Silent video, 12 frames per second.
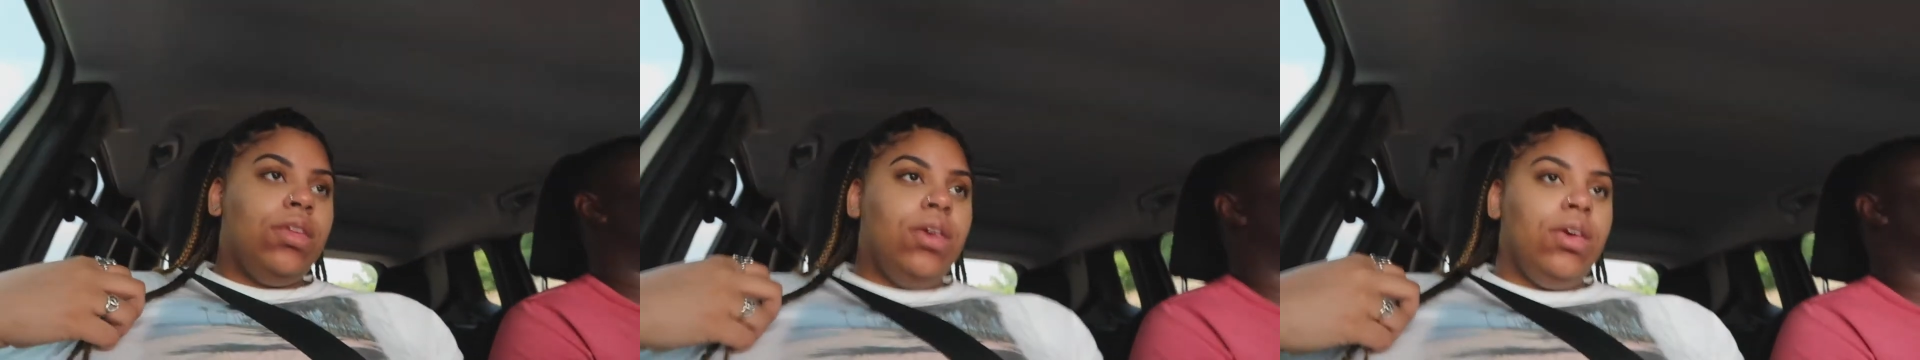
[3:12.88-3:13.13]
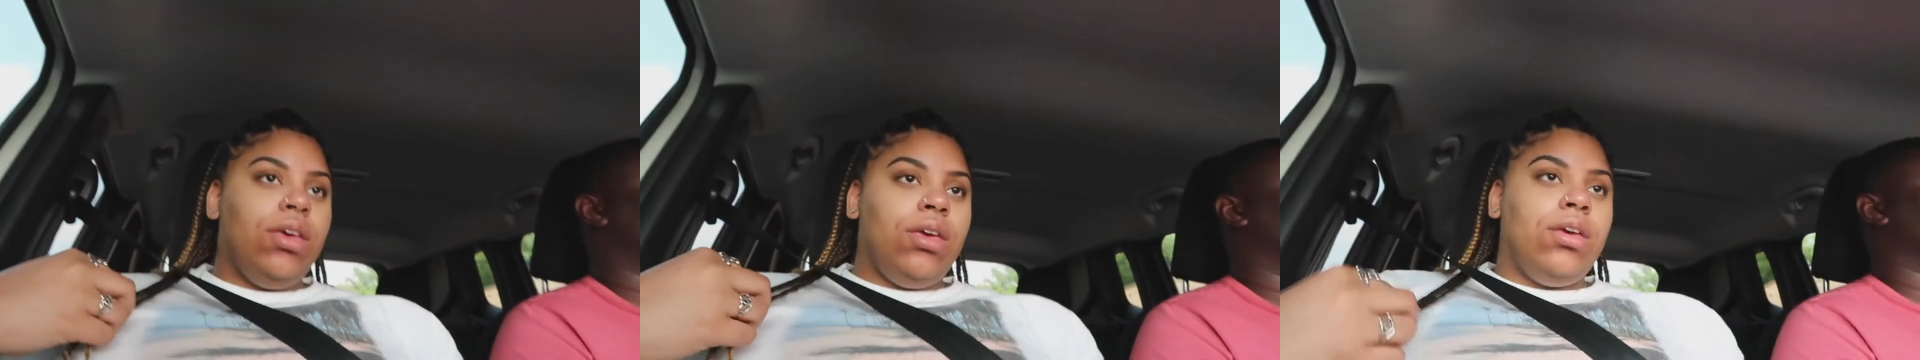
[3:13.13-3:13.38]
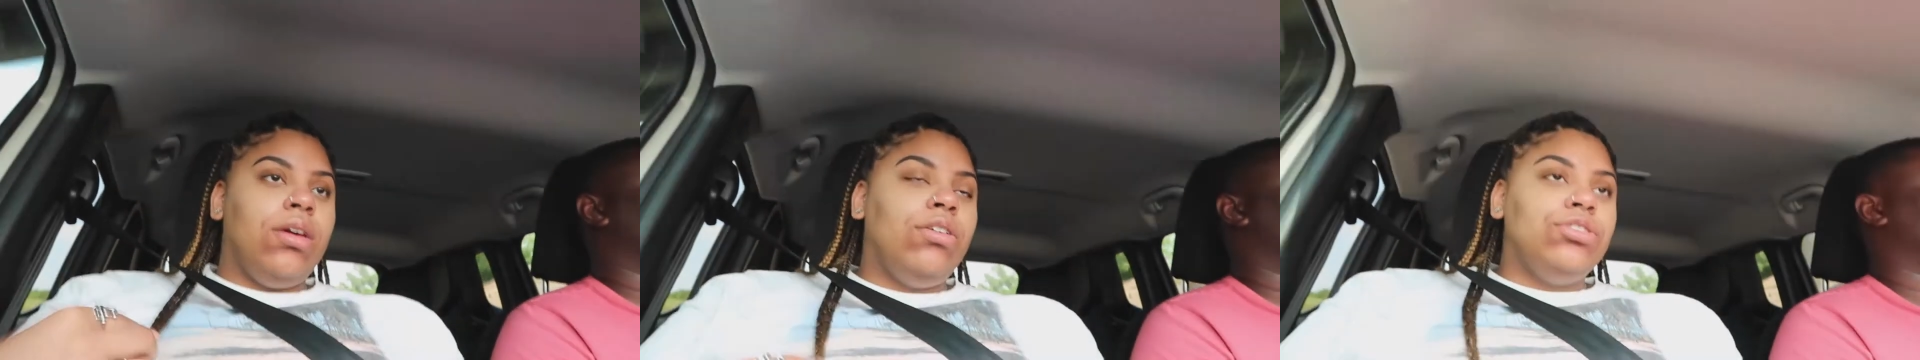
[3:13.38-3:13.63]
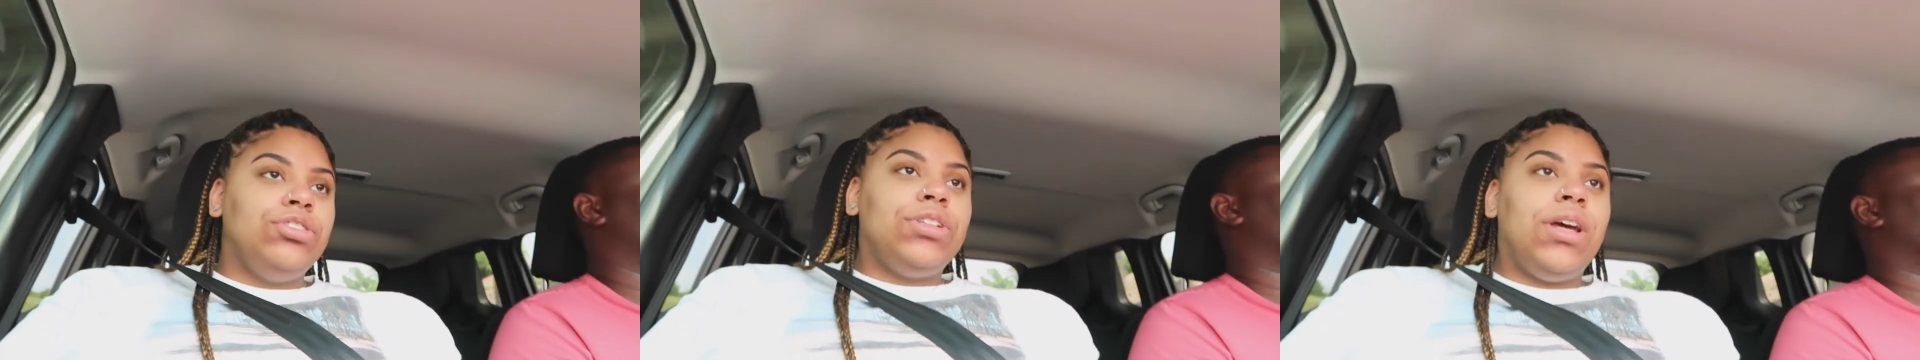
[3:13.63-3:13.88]
the
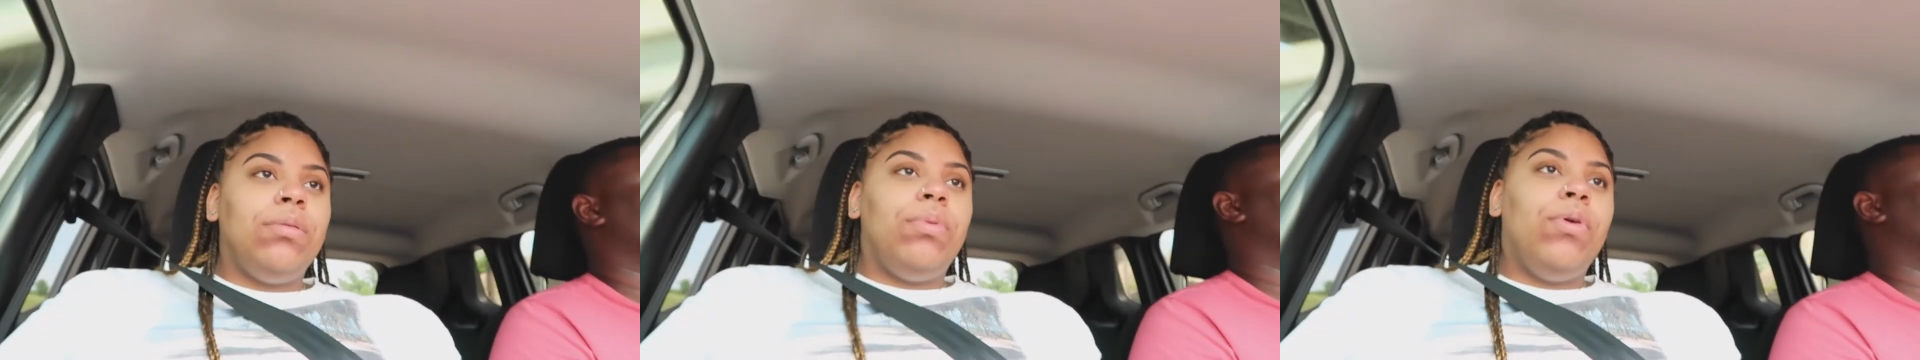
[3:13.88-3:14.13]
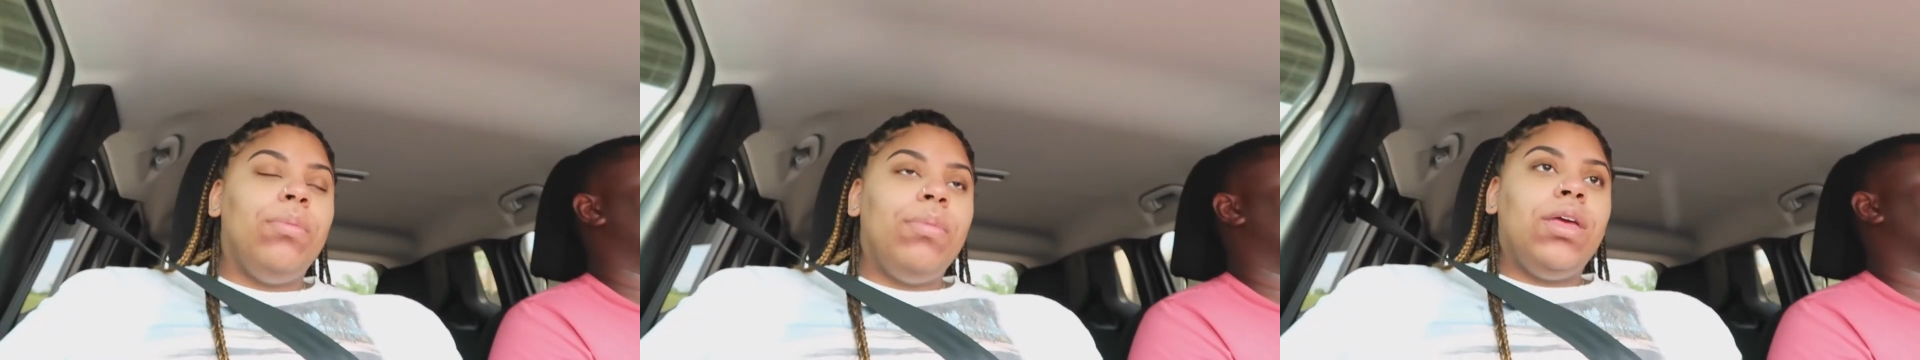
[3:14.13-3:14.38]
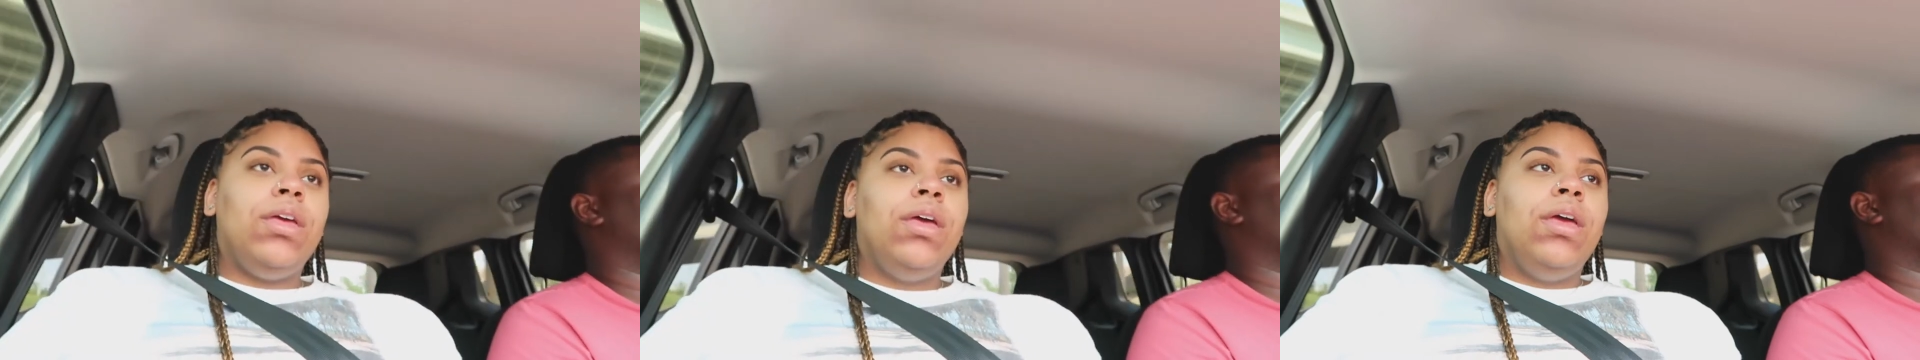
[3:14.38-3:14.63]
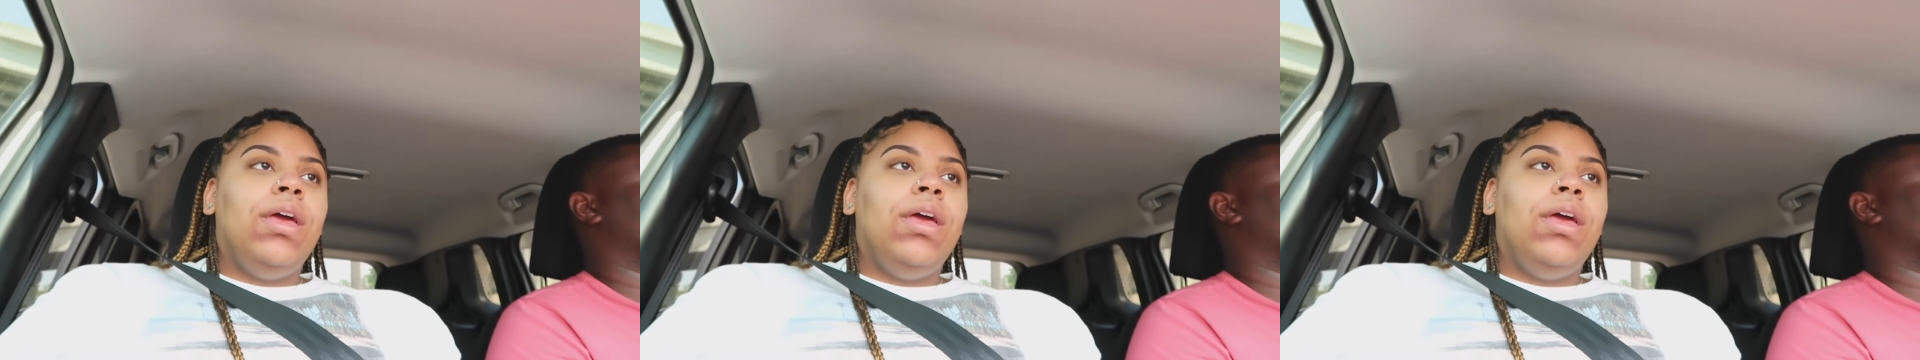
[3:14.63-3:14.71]
ultrasound appointment,